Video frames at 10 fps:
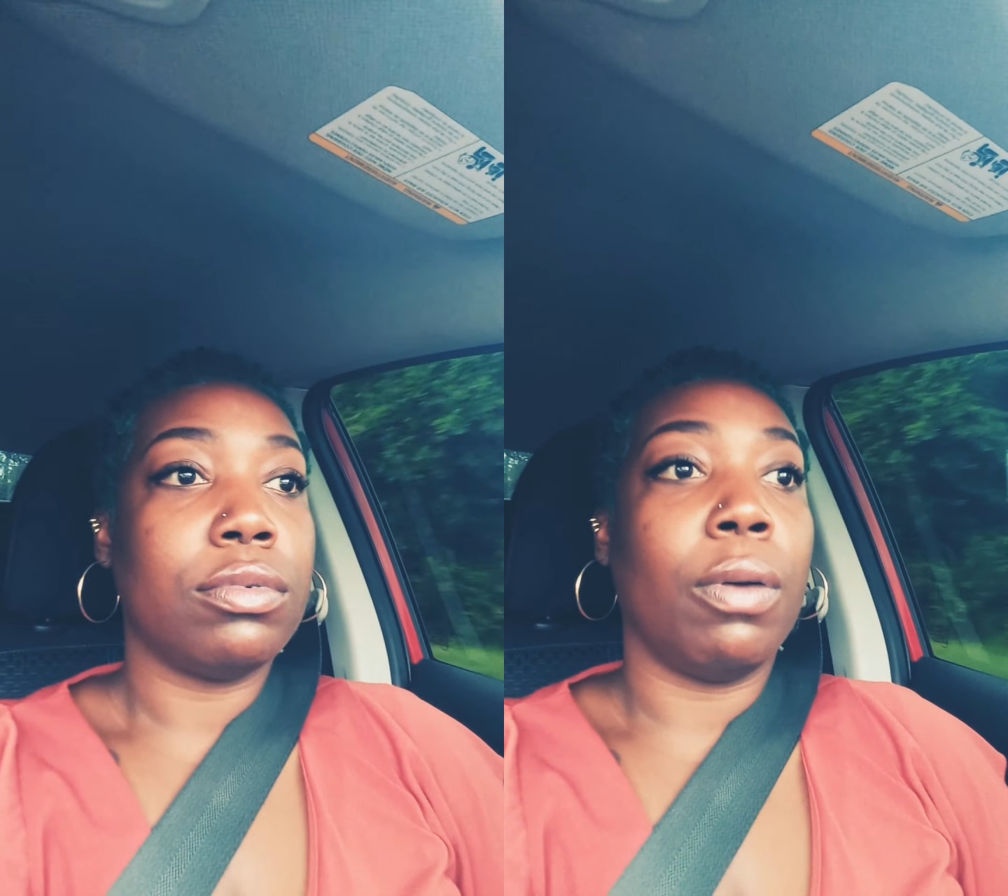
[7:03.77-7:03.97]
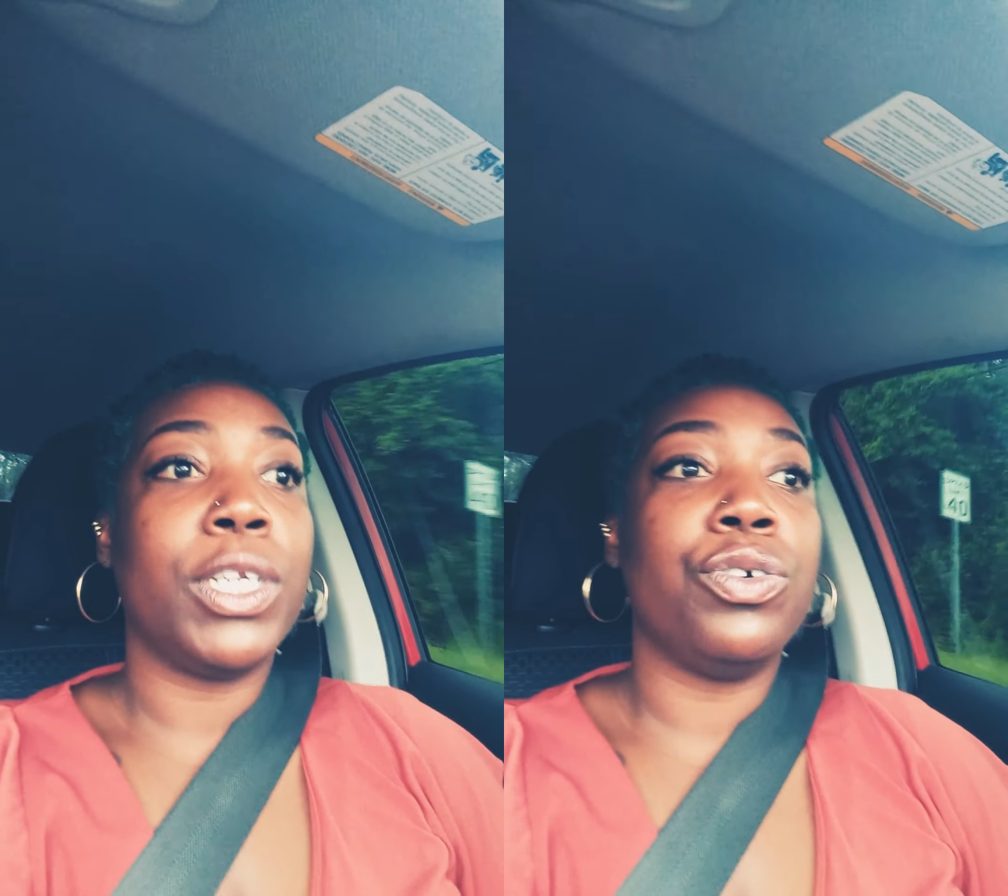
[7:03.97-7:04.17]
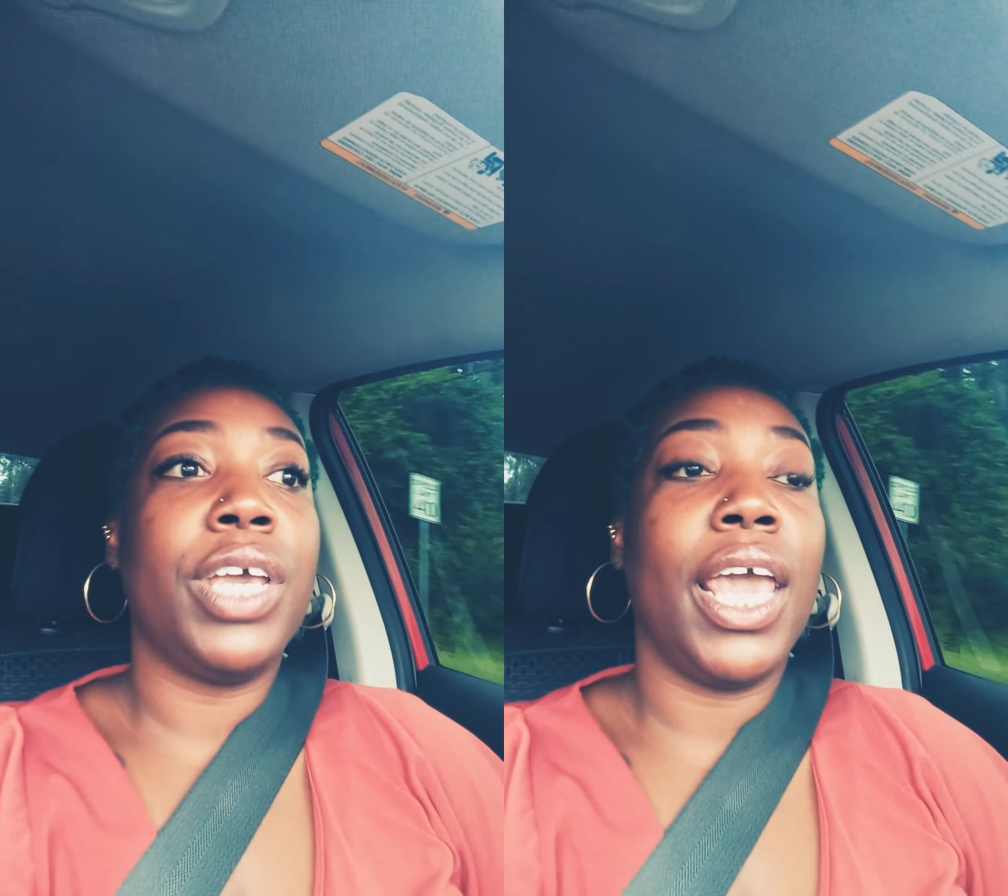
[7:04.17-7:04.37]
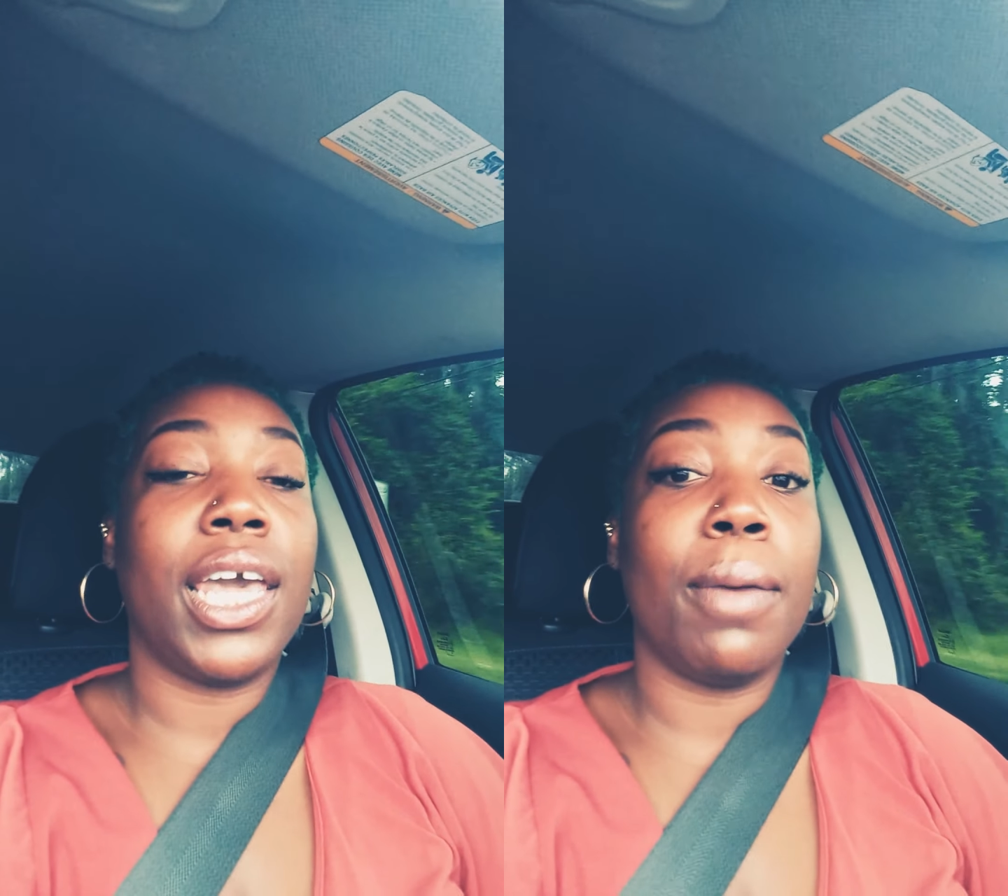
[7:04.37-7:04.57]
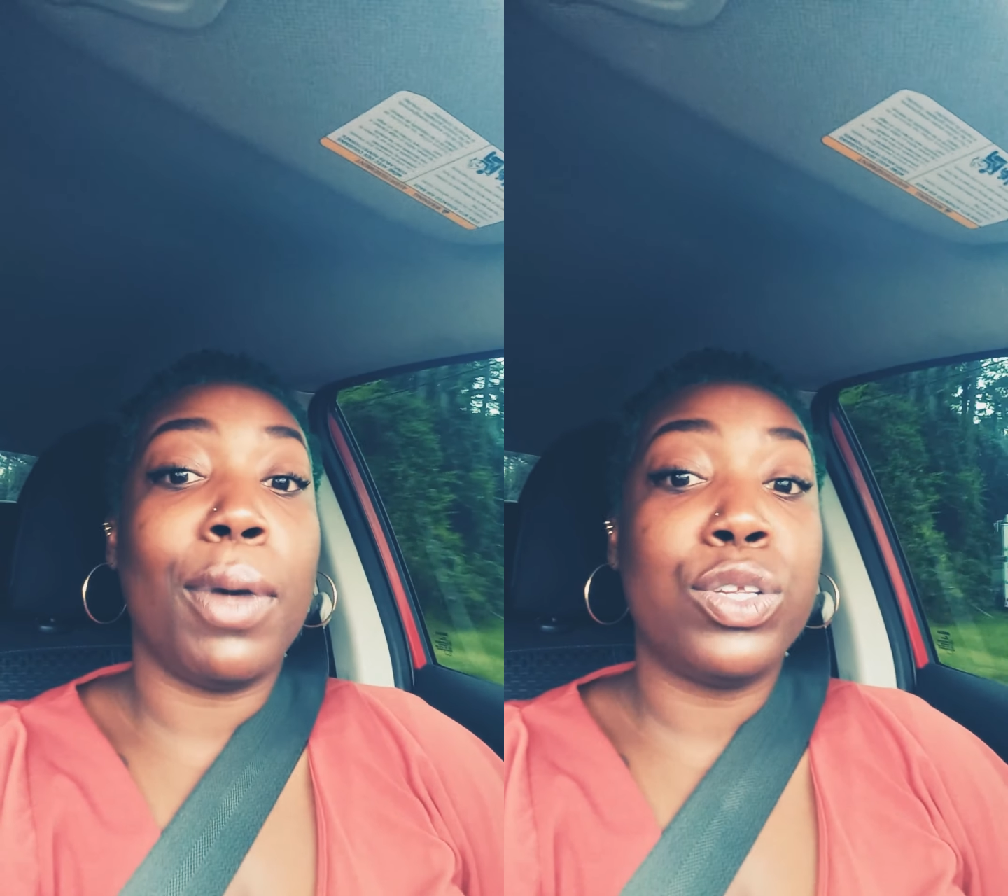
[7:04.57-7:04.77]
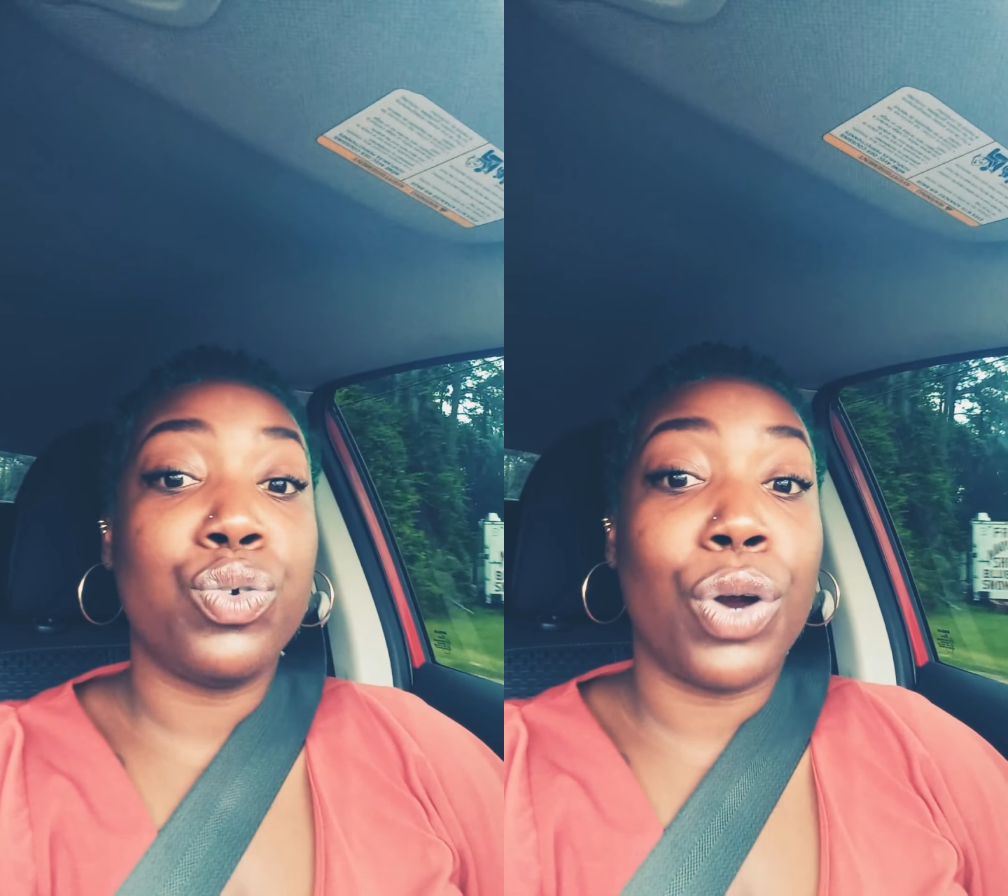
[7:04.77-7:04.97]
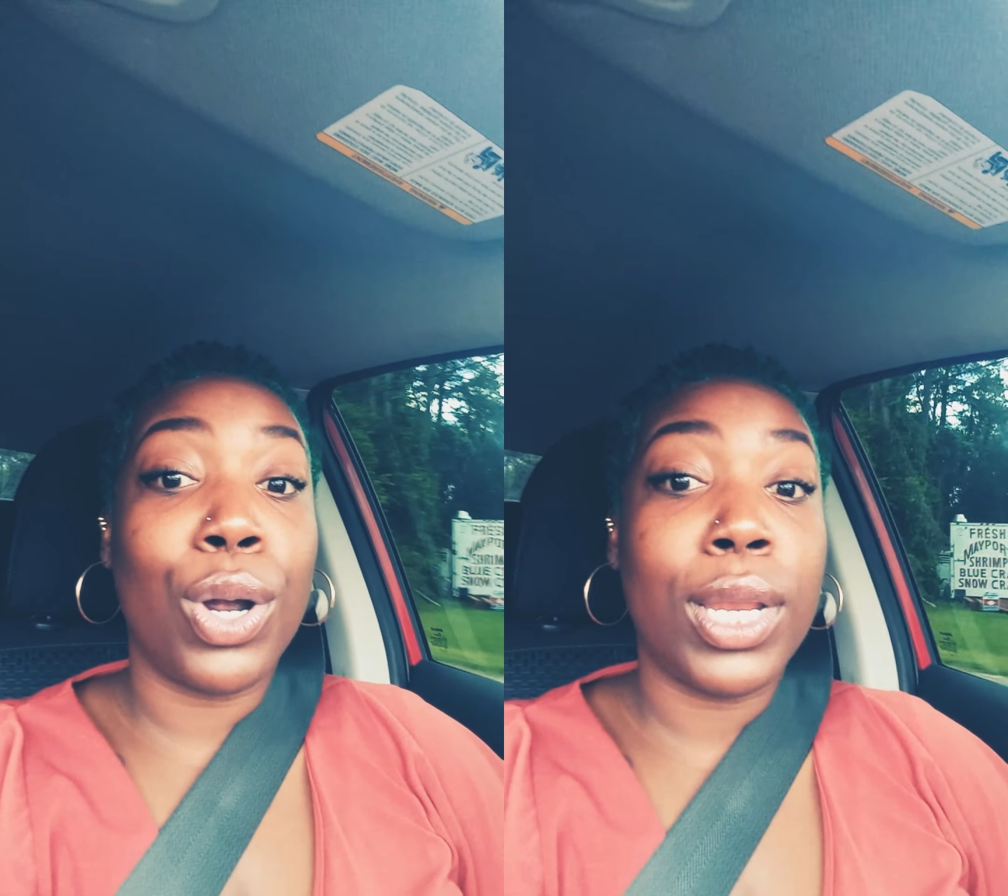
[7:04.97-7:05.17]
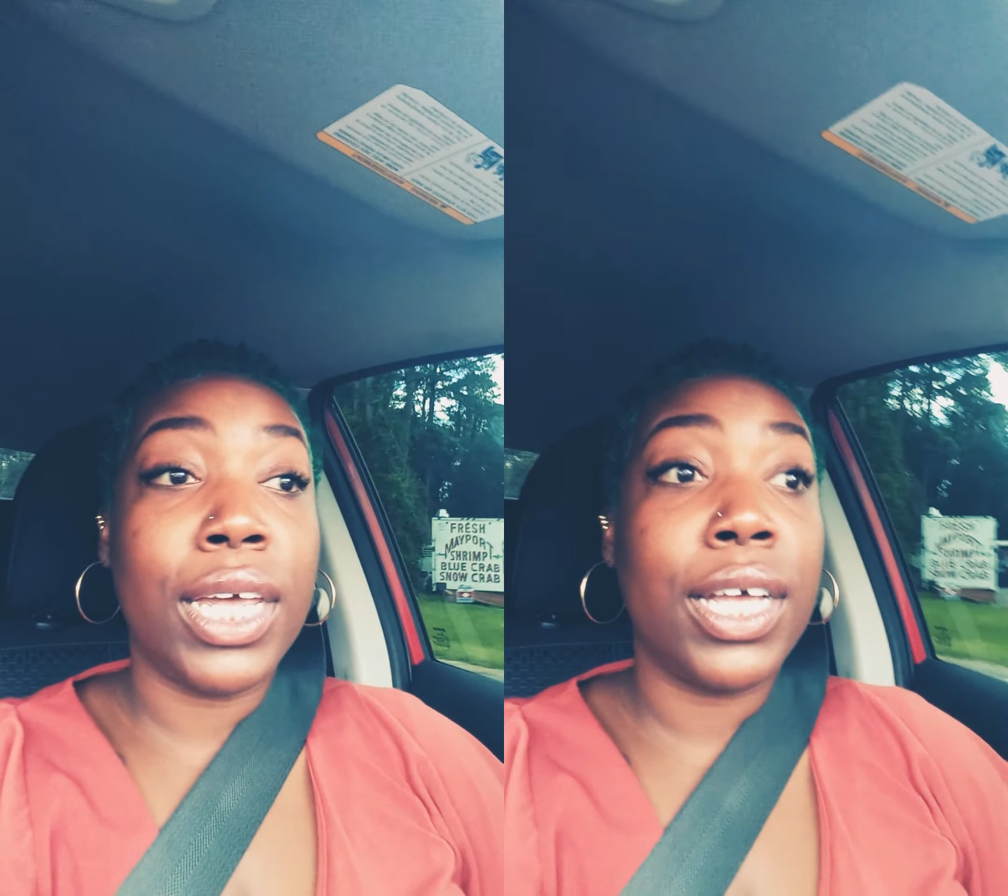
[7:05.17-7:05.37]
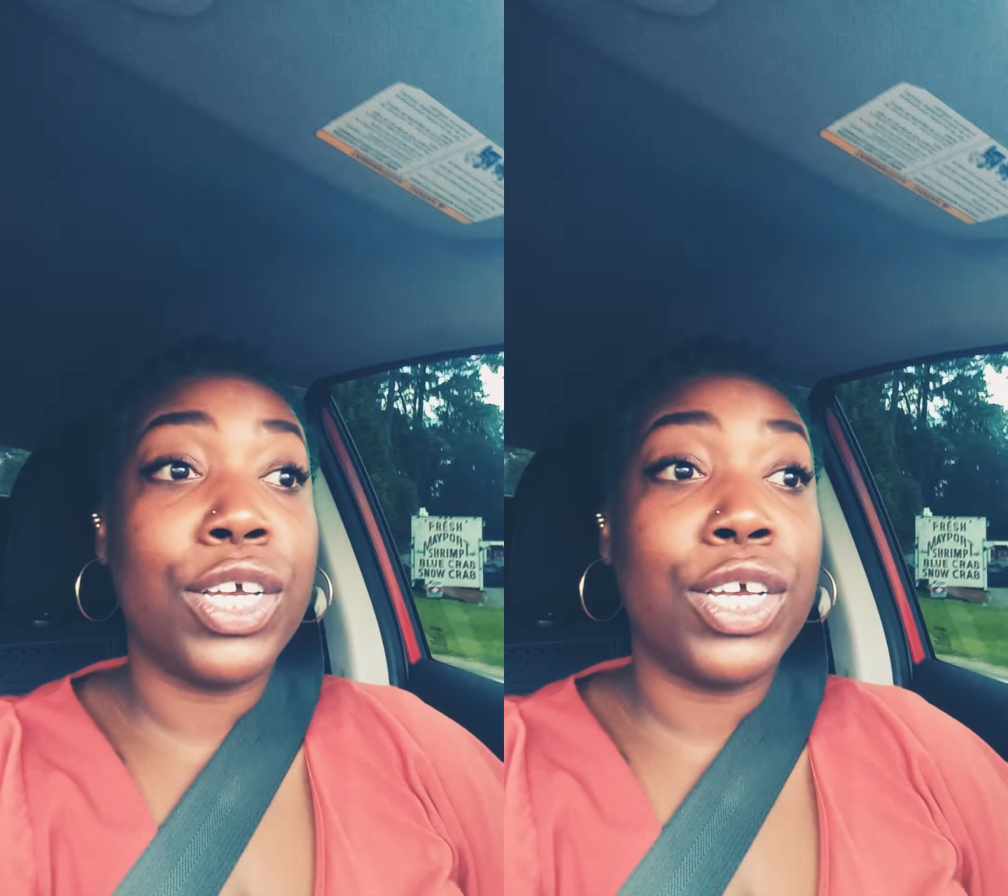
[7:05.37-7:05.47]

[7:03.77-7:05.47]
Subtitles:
But you can't come out too early